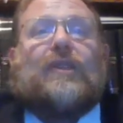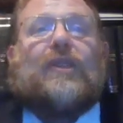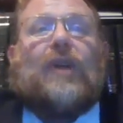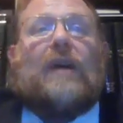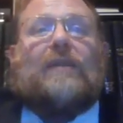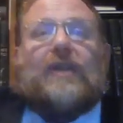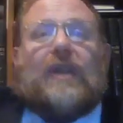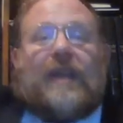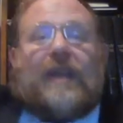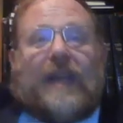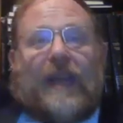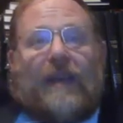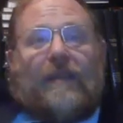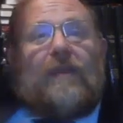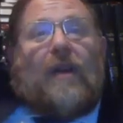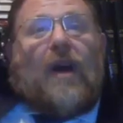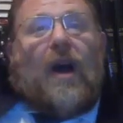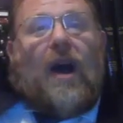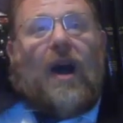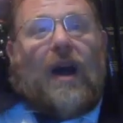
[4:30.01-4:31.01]

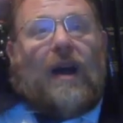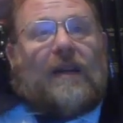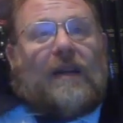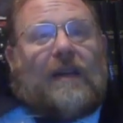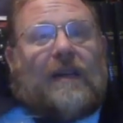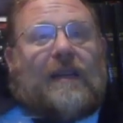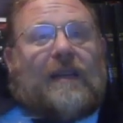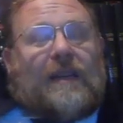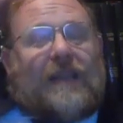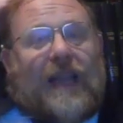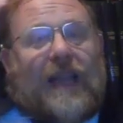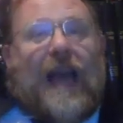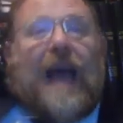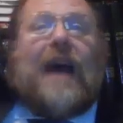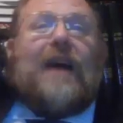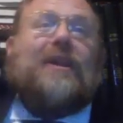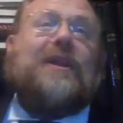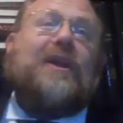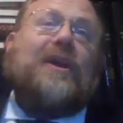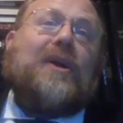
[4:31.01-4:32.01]
Now
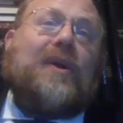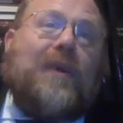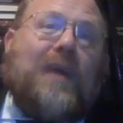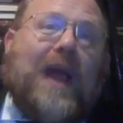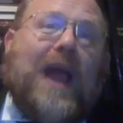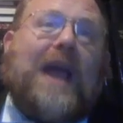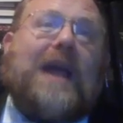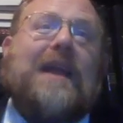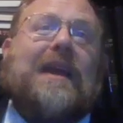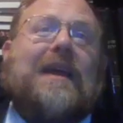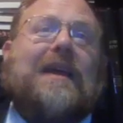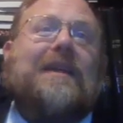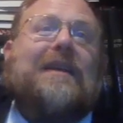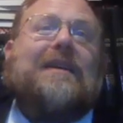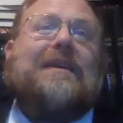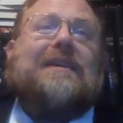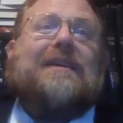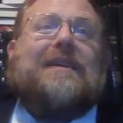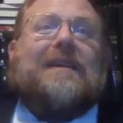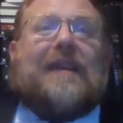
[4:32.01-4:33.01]
that you're created
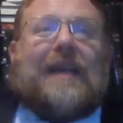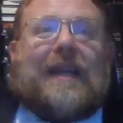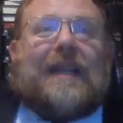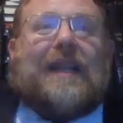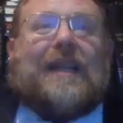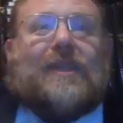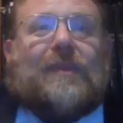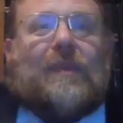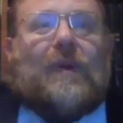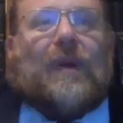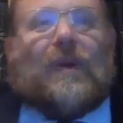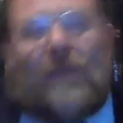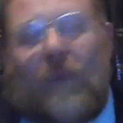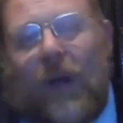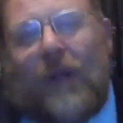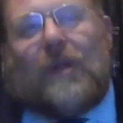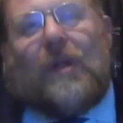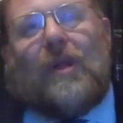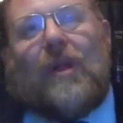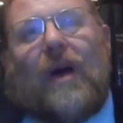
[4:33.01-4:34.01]
in this world,
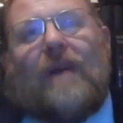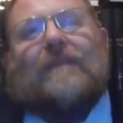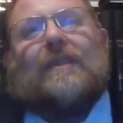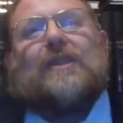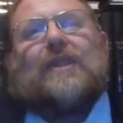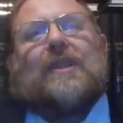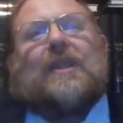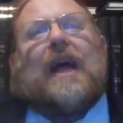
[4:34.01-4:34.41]
by the love